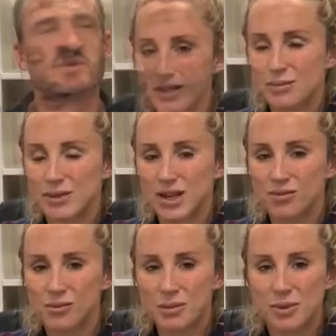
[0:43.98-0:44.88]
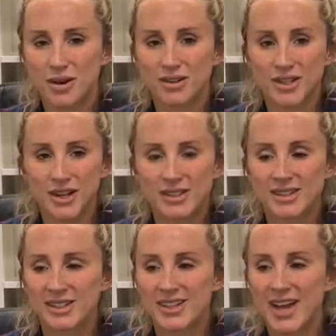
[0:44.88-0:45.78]
I fixed myself and my partner,
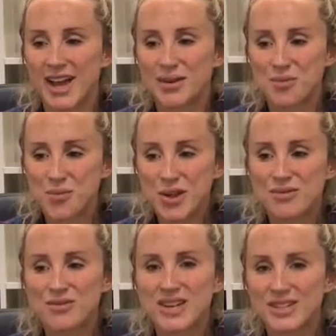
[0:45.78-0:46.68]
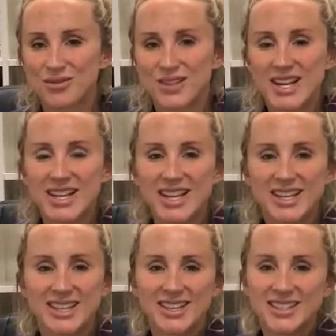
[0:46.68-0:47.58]
and we were really sort of
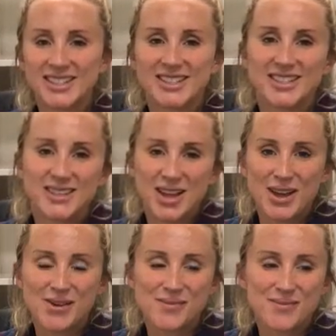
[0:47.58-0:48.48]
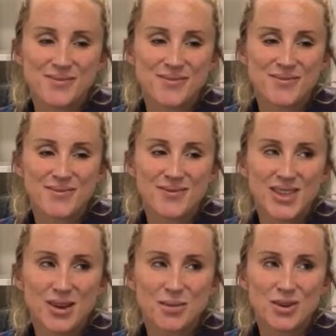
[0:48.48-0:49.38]
niggling, and
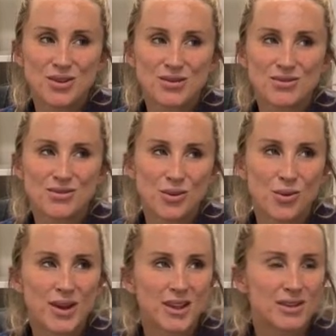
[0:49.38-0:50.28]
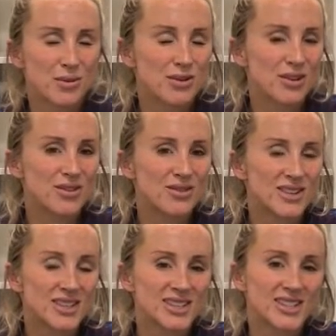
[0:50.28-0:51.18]
we couldn't
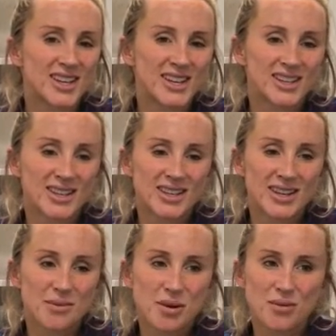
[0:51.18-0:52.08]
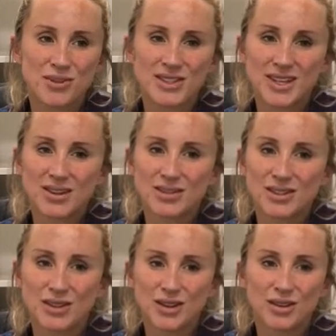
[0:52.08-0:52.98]
just come up with it together.
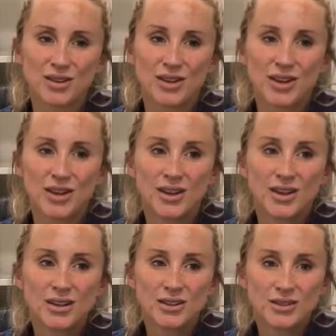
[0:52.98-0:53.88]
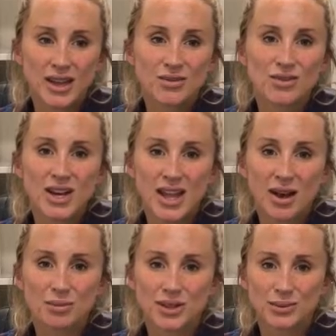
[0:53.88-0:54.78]
So Suzanne really
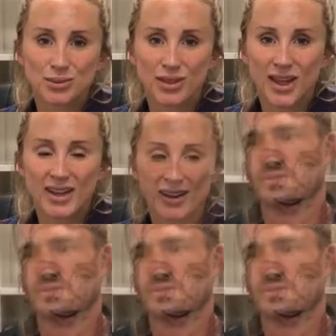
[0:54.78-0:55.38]
helped us with that.